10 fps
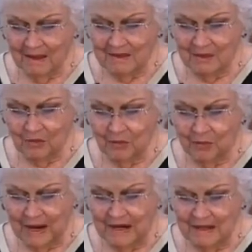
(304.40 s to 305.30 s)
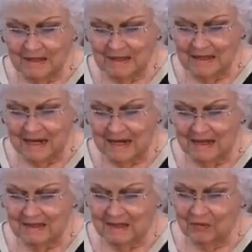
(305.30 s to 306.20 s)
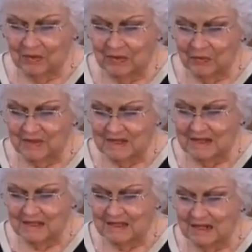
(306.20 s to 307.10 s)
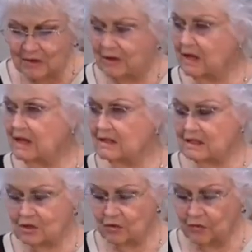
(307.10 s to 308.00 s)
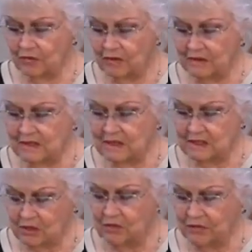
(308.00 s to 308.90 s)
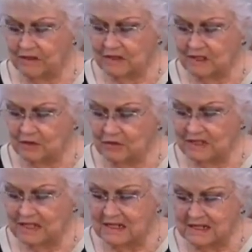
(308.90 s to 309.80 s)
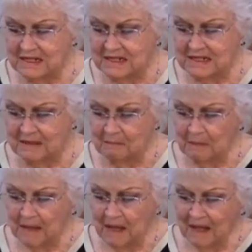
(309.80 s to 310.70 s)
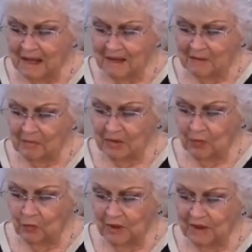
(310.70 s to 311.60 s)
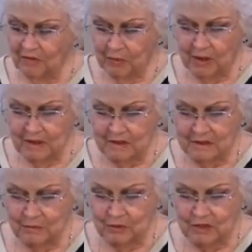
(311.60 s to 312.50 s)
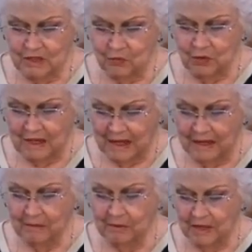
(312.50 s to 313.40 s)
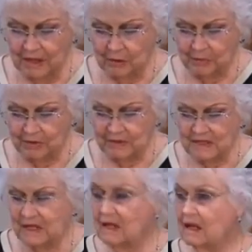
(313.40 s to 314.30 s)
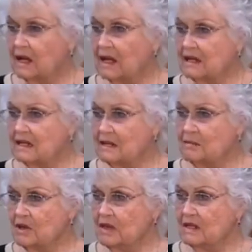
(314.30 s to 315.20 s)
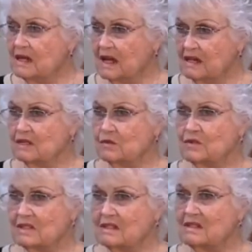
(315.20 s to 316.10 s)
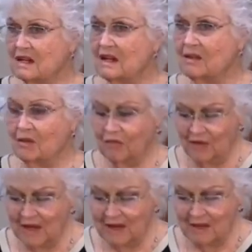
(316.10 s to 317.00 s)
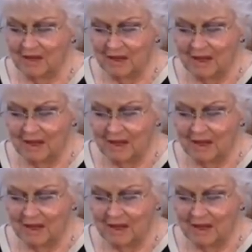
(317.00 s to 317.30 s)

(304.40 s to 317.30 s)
so the writing to Titus that was considered in Schofield's notes, he says that one of Paul's most reliable helpers, like Timothy, Titus was a son in the faith.